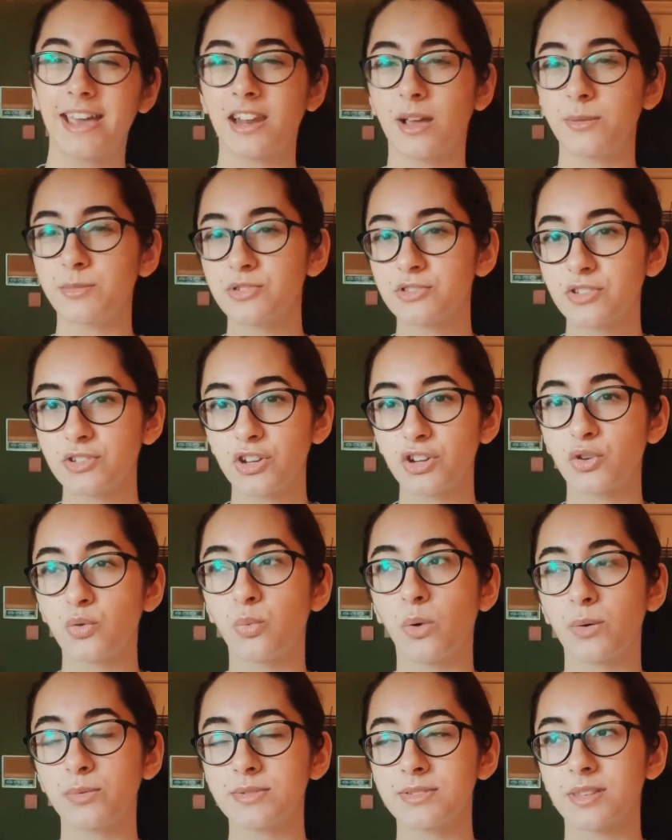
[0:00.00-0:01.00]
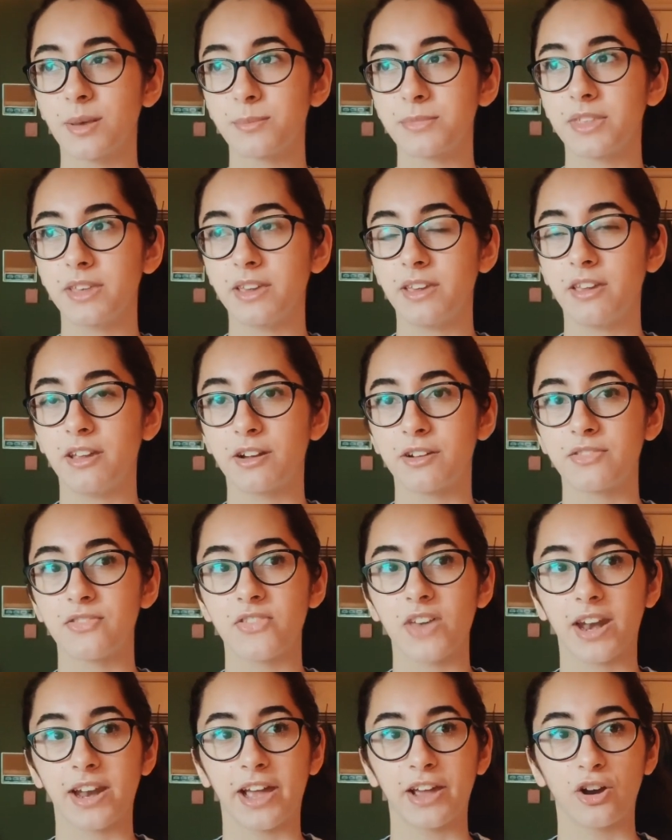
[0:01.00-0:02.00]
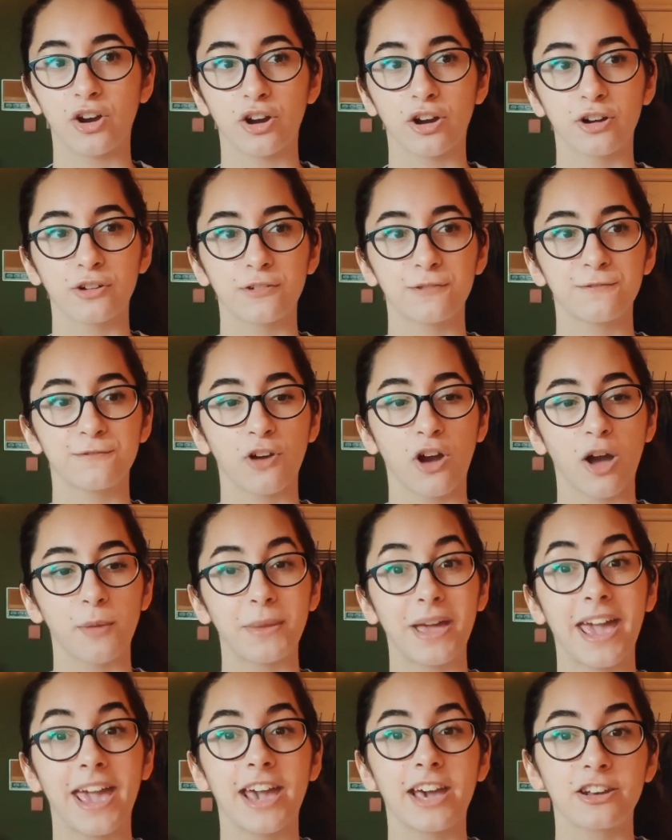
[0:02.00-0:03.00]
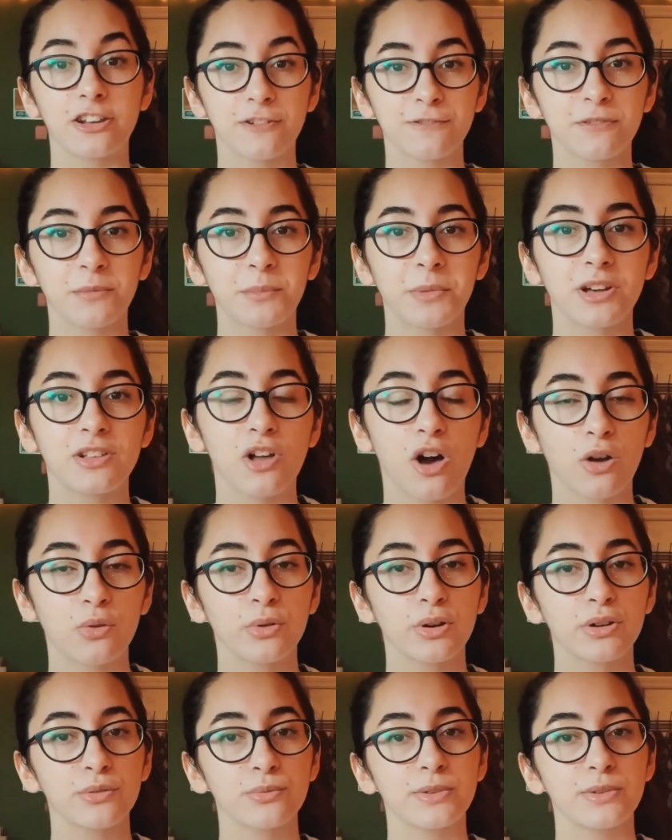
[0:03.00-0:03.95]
and I'm just gonna quote something here that I heard from Hannah from A Clockwork